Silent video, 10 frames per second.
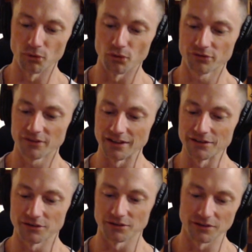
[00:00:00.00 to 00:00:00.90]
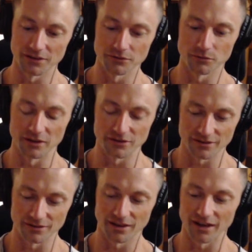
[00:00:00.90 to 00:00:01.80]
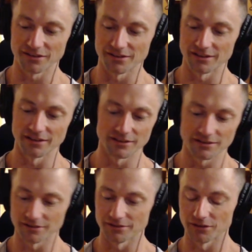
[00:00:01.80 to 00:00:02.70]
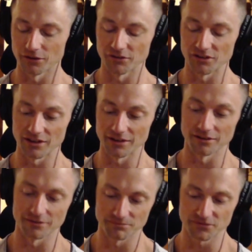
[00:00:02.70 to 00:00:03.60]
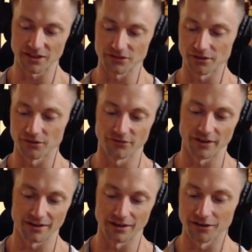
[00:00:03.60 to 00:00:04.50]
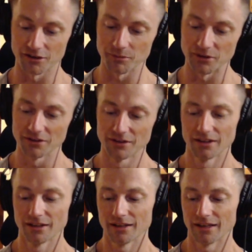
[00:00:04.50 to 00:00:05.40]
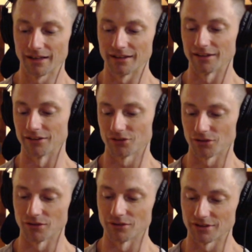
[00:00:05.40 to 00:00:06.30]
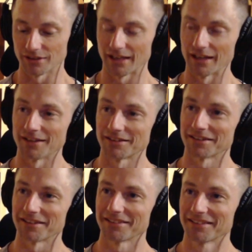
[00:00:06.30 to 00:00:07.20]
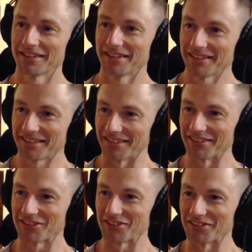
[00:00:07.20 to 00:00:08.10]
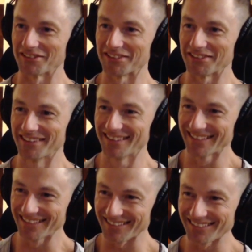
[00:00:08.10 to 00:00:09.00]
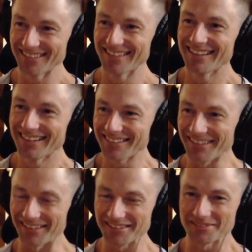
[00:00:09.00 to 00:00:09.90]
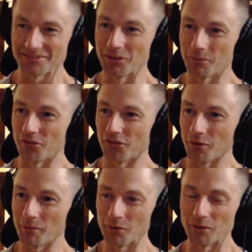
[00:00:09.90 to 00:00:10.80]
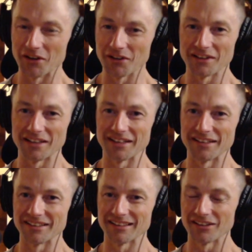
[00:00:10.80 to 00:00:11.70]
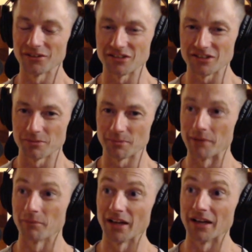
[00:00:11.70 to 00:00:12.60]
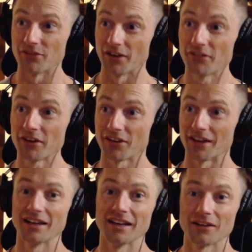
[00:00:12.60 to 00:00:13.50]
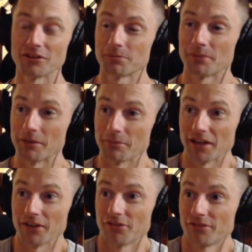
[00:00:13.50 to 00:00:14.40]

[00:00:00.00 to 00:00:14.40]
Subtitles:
morphed into, you know, went to heart disease and, you know, obviously the saturated fat argument, and then it's gone to cancer. Then it's gone to, you know, us not performing well, and then it's just being blamed for everything. And now it's being blamed